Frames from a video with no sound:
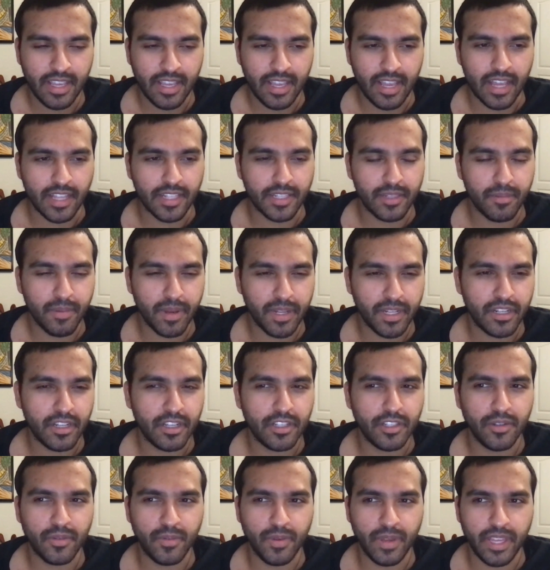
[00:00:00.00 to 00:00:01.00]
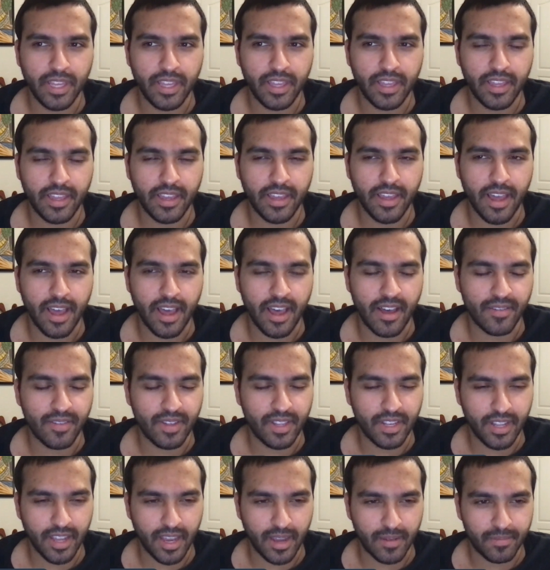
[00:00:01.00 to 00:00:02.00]
as much as we have
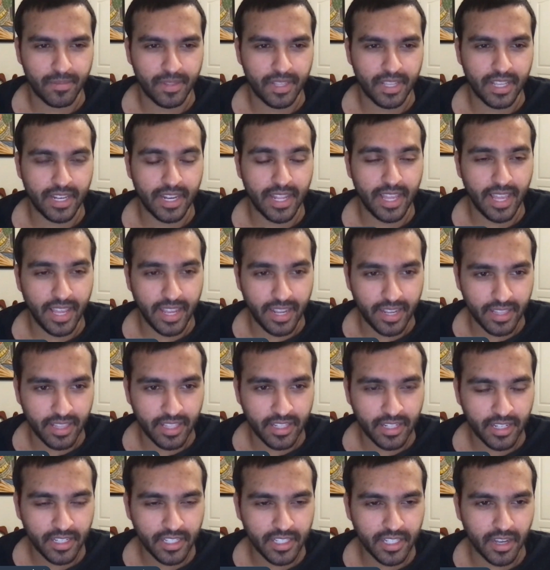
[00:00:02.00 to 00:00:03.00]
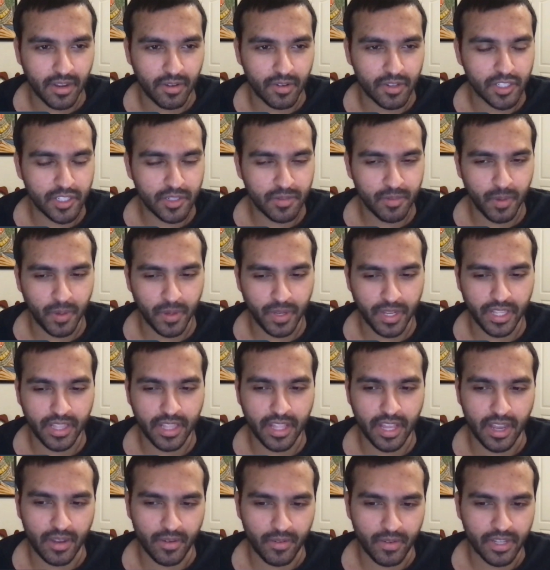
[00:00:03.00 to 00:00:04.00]
adopted English as our spoken
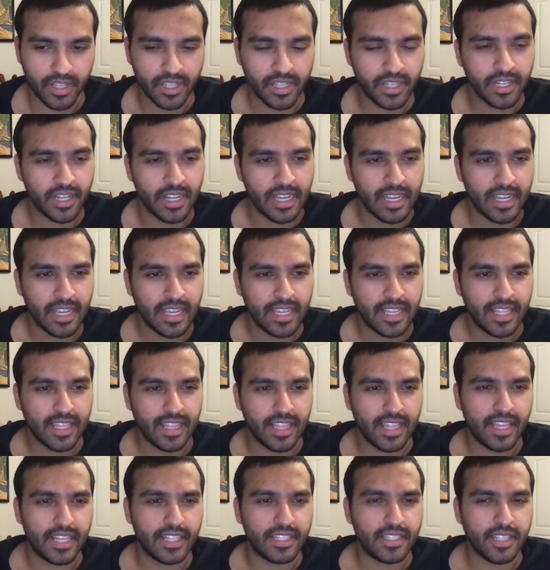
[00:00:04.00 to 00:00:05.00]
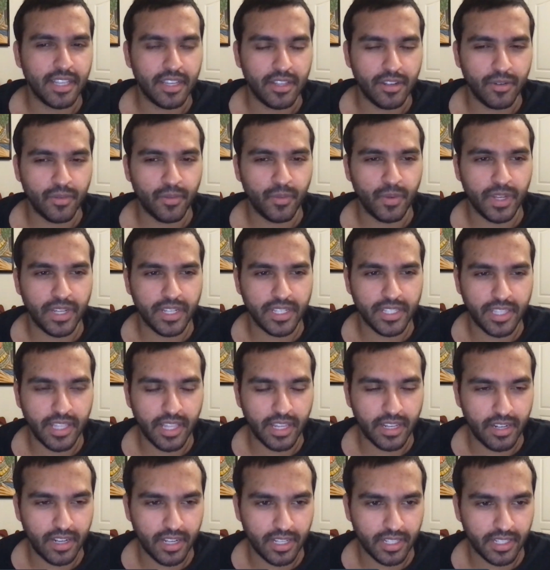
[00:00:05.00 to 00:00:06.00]
language, there are certain words
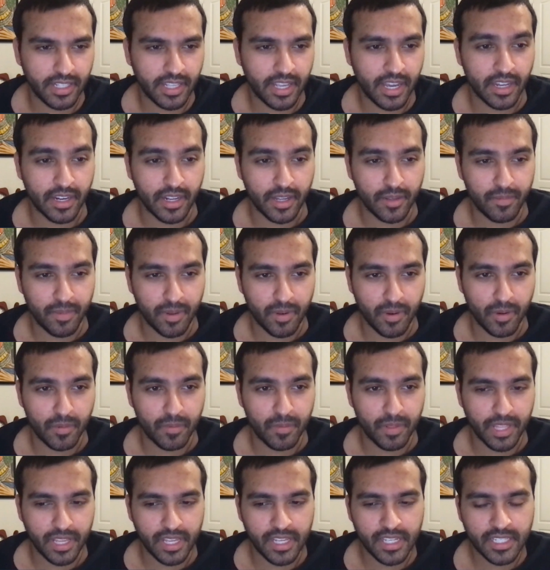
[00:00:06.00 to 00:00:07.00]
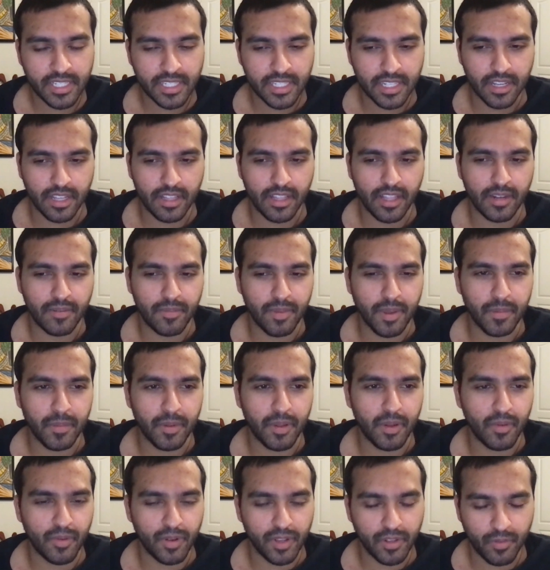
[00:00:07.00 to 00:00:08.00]
that just cannot be replaced. A lot of
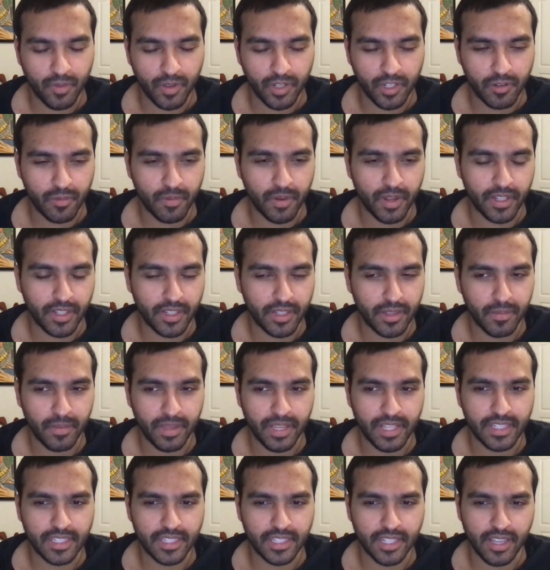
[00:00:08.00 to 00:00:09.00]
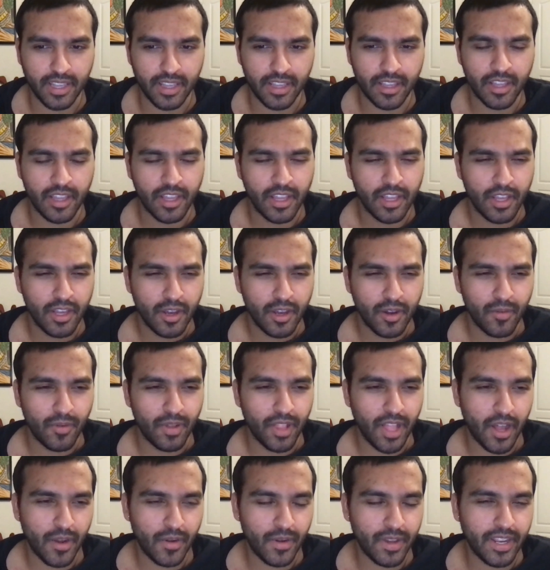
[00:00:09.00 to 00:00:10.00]
people would respond to me and say,
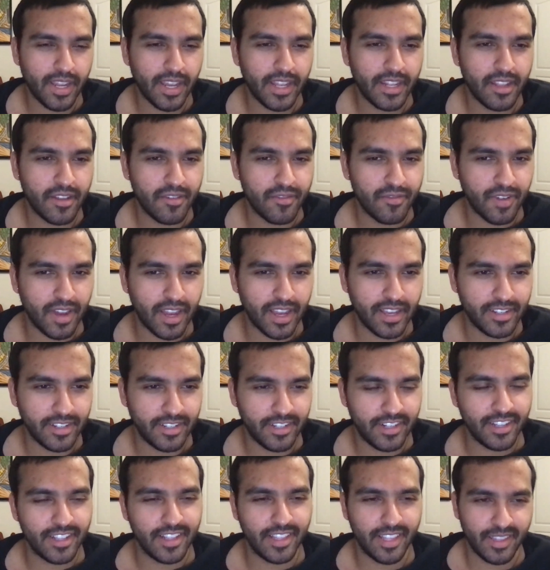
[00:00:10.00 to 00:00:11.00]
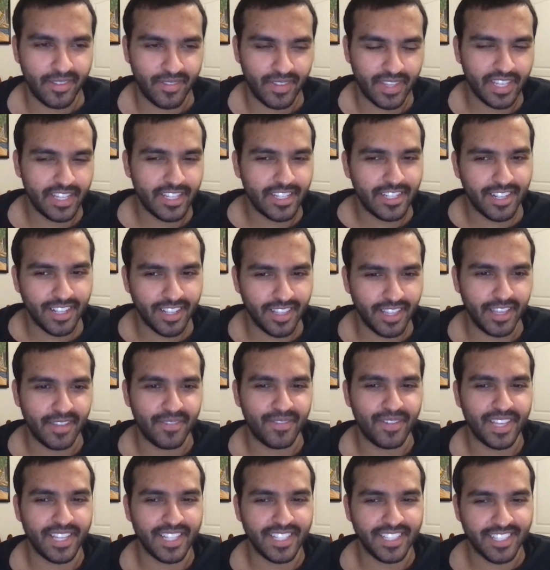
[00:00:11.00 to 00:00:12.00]
well, how can I define jalebi?
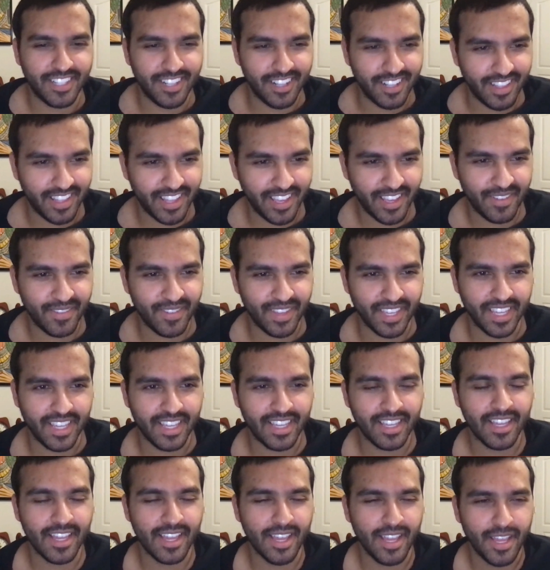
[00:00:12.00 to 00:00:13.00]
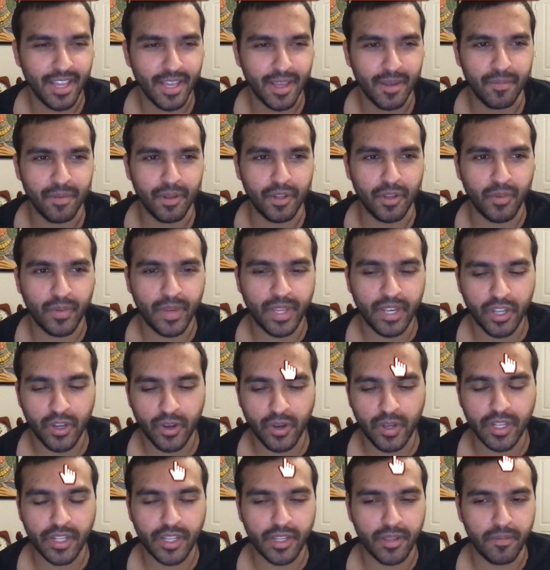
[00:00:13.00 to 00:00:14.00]
Jalebi is jalebi, but we
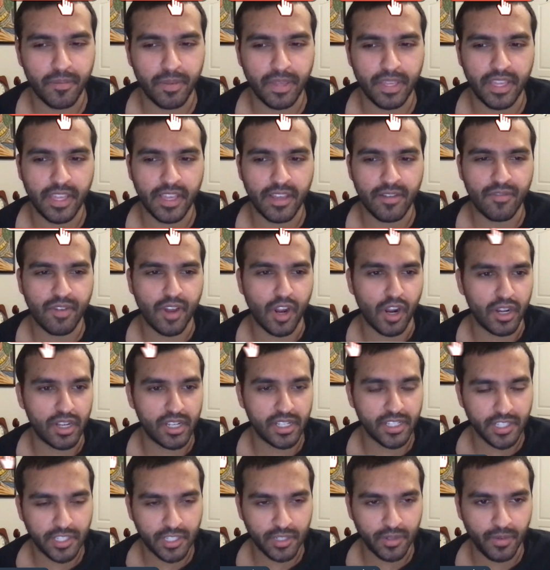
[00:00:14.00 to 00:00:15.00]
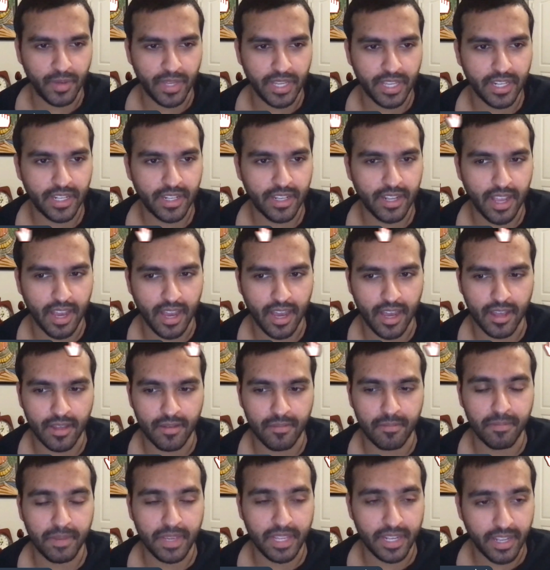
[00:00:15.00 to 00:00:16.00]
know it to be a very sweet
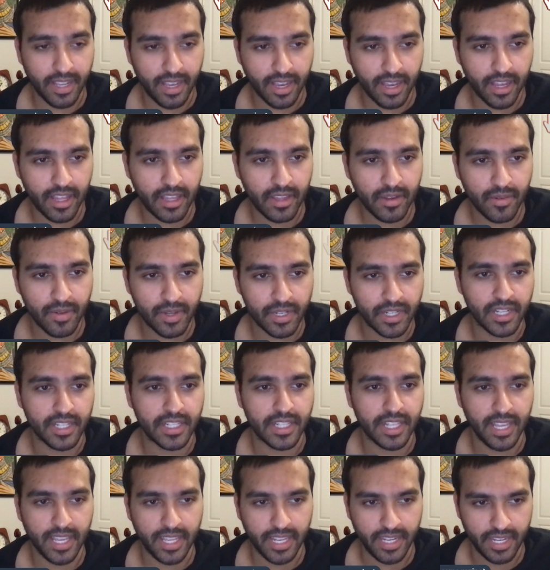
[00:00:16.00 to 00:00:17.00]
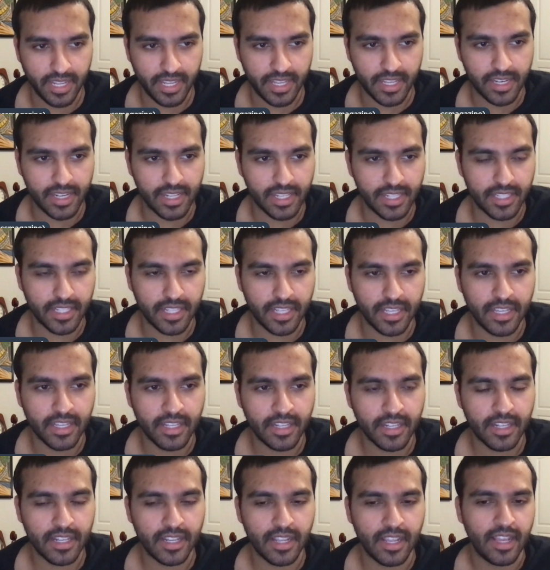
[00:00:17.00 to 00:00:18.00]
mithai, which is an Indian
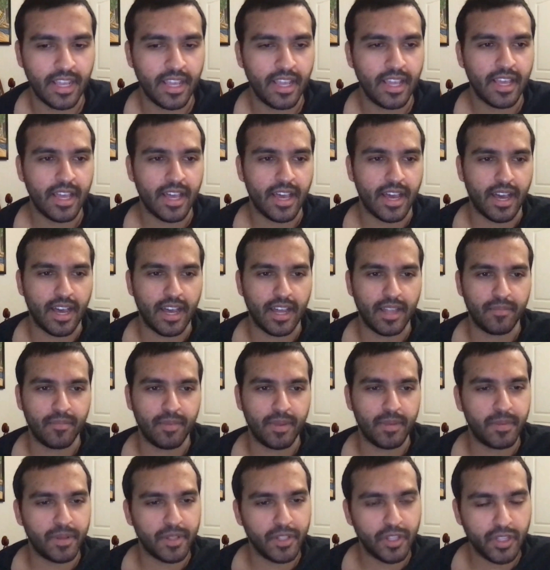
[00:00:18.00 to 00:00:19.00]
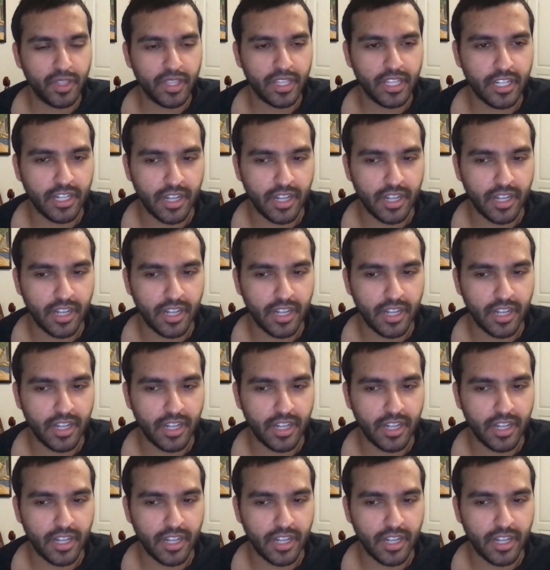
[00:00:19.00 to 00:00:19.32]
dessert. And people know the